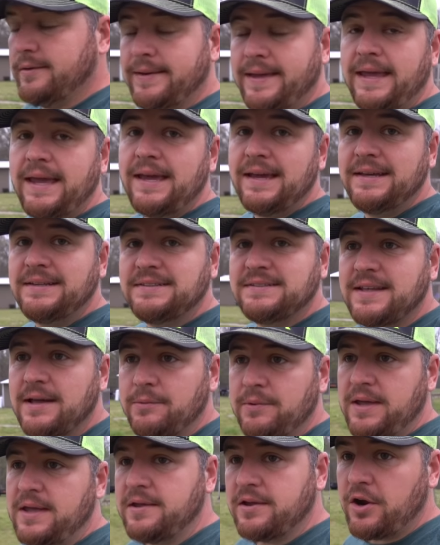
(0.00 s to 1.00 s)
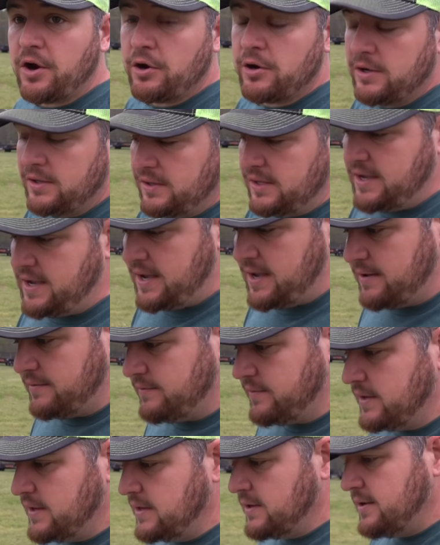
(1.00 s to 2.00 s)
geese that we currently have,
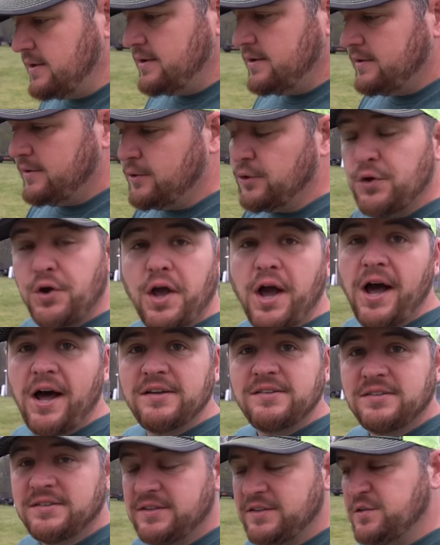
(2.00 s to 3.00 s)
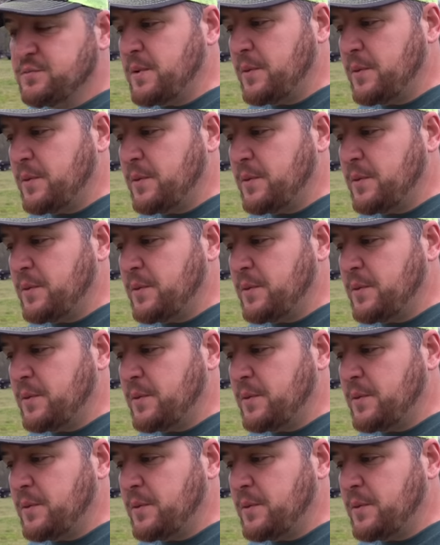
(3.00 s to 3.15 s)
little goslings.